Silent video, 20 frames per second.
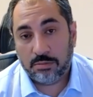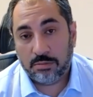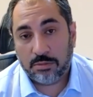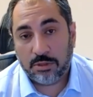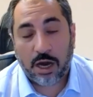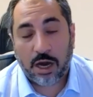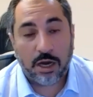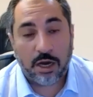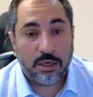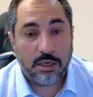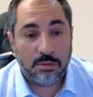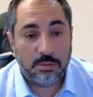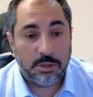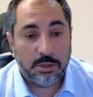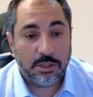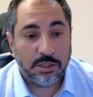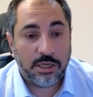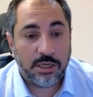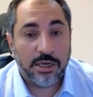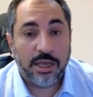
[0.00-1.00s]

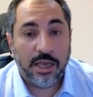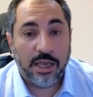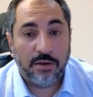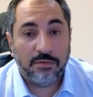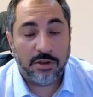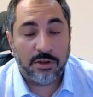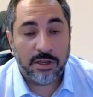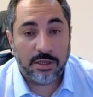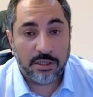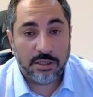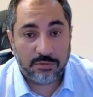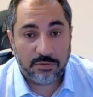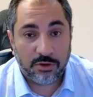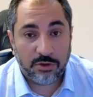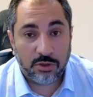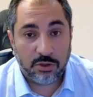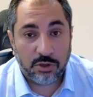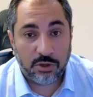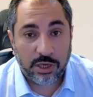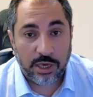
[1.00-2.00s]
documents and evidence for
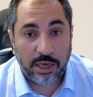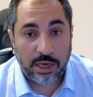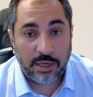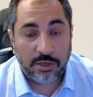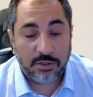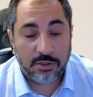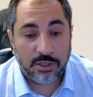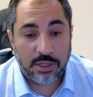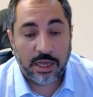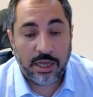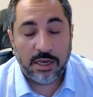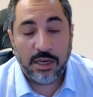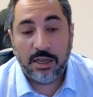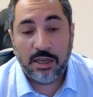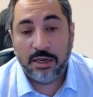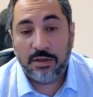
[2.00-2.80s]
your case. And